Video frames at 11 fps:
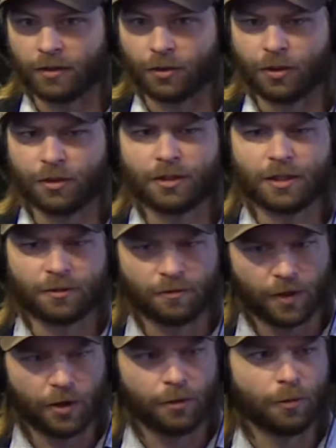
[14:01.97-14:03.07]
And so here's this
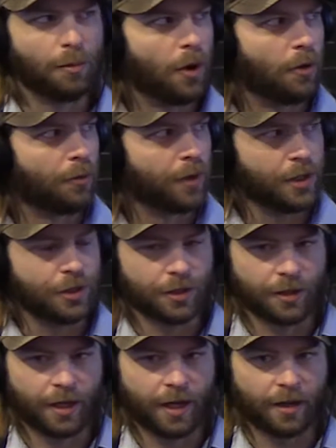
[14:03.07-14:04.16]
very remote region
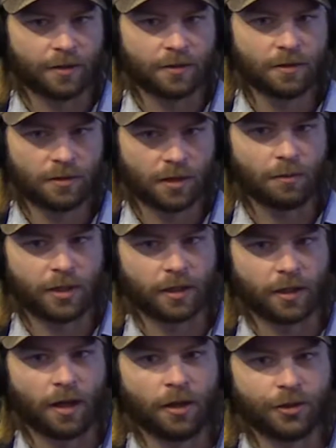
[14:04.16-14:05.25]
that has some
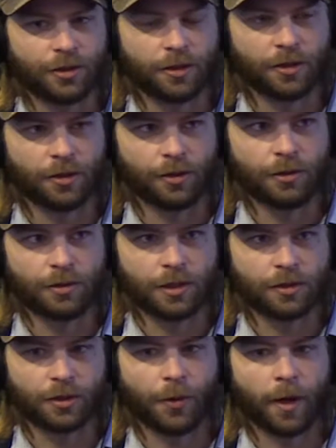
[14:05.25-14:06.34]
technology that they're using
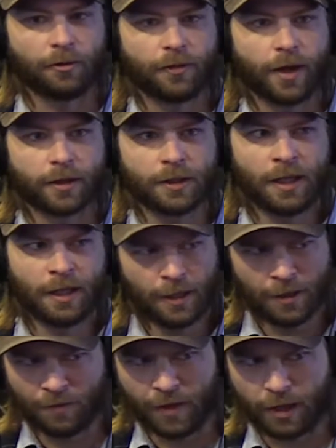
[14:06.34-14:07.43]
to great effect.
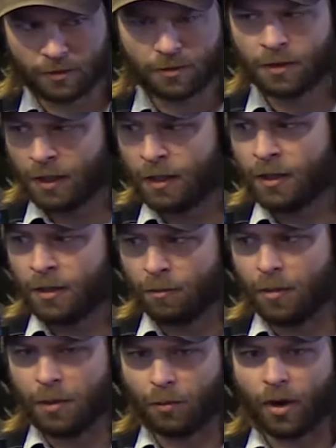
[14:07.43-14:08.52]
That's
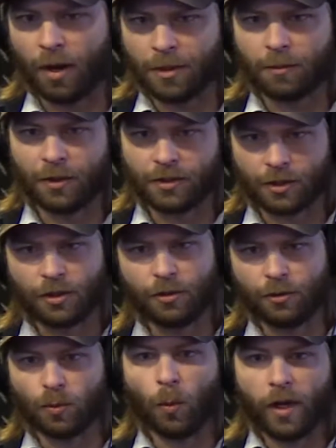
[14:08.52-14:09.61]
been propped up as a
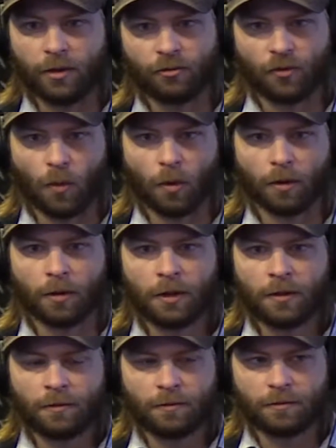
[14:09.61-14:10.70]
huge win for
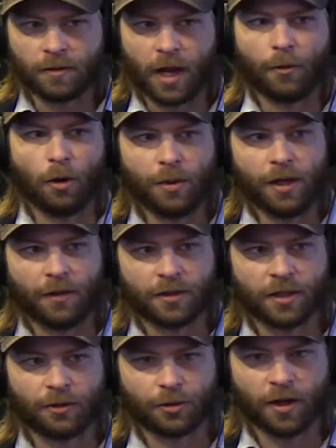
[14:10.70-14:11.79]
Nairobi and the
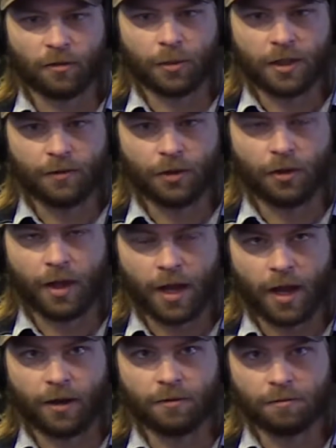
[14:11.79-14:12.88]
central government, even though they
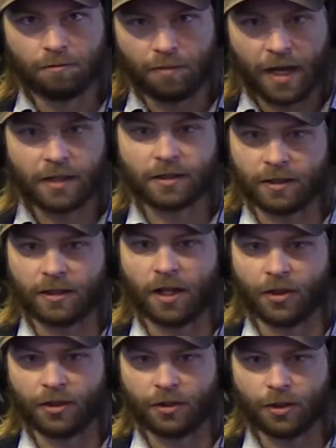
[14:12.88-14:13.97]
had basically
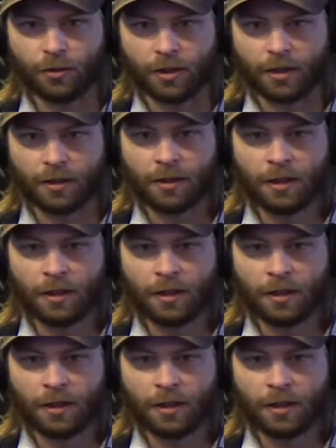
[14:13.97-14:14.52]
nothing to do with it.